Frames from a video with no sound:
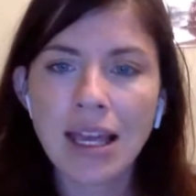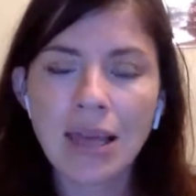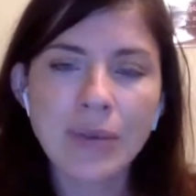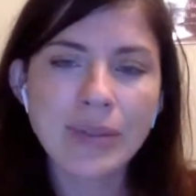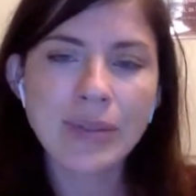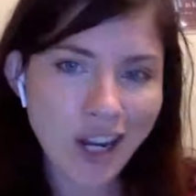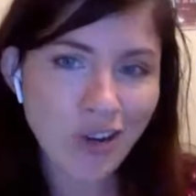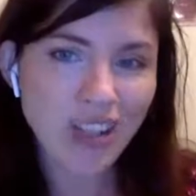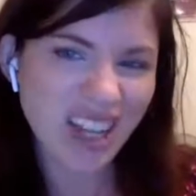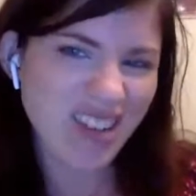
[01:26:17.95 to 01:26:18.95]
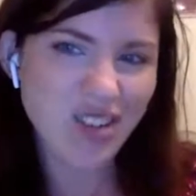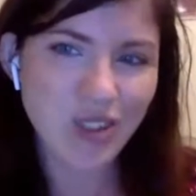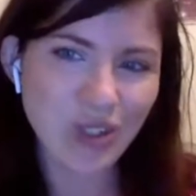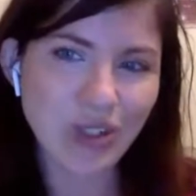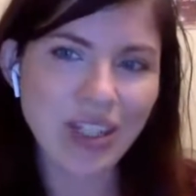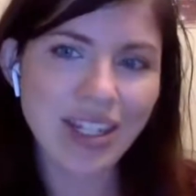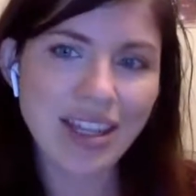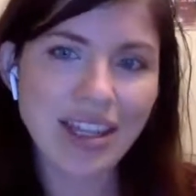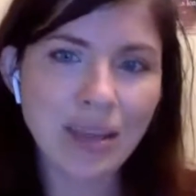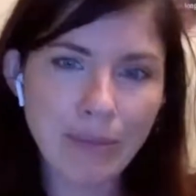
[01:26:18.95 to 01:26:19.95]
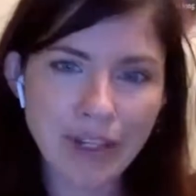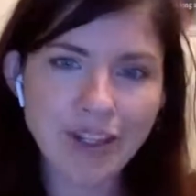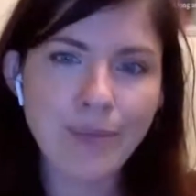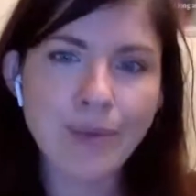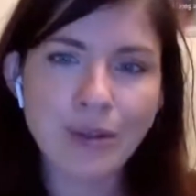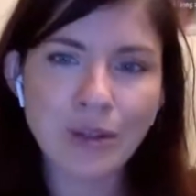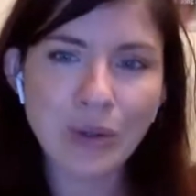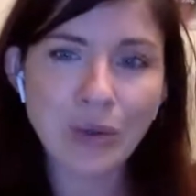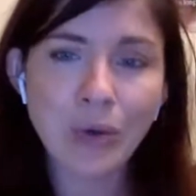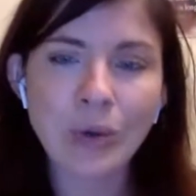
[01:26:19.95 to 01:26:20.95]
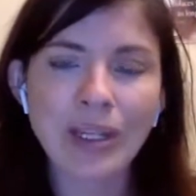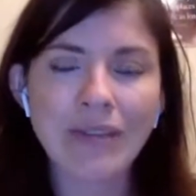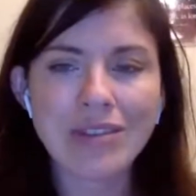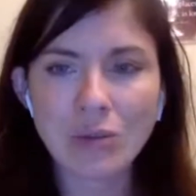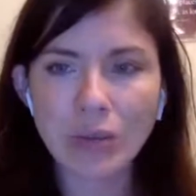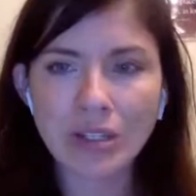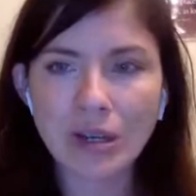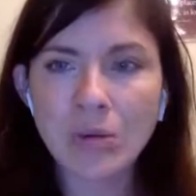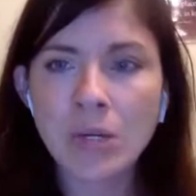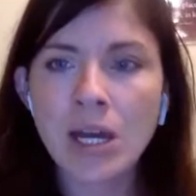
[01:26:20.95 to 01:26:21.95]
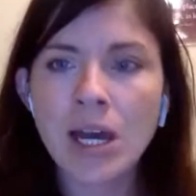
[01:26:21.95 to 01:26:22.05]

it was generally understood that the bishop knew who had given the window,